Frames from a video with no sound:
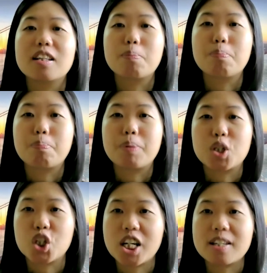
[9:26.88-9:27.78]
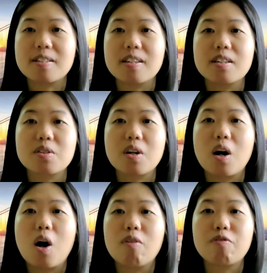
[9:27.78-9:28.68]
The purchasers
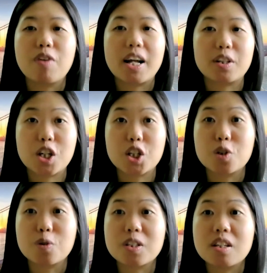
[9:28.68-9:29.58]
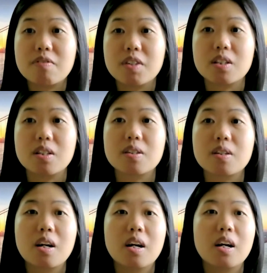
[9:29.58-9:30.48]
of educational services
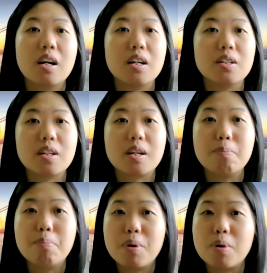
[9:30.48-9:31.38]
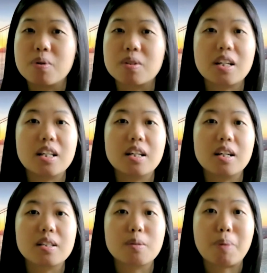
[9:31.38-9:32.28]
is immersed in
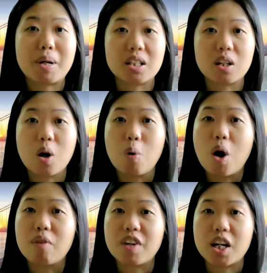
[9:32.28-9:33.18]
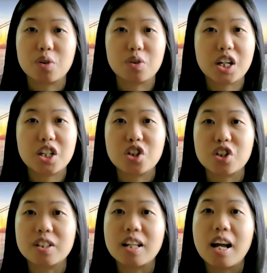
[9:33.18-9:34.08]
a spectacle of
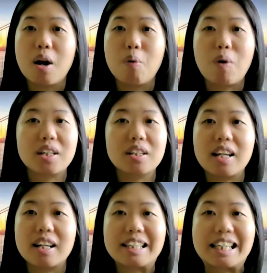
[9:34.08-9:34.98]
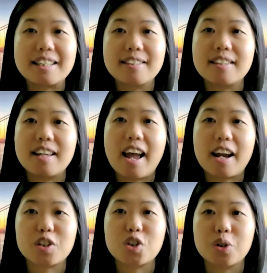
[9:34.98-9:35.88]
education rather than in the
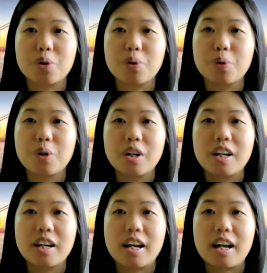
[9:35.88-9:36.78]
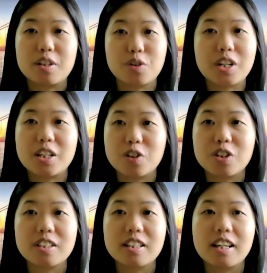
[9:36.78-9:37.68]
actual
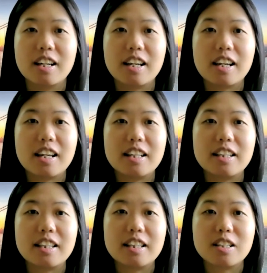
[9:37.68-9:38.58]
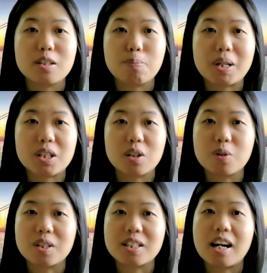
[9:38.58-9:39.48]
education. In the
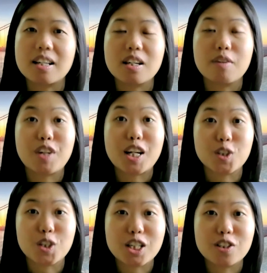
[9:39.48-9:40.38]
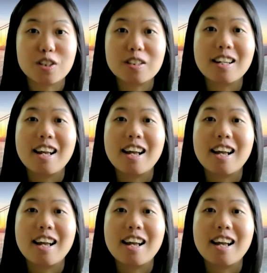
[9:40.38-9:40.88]
spectacle society of education,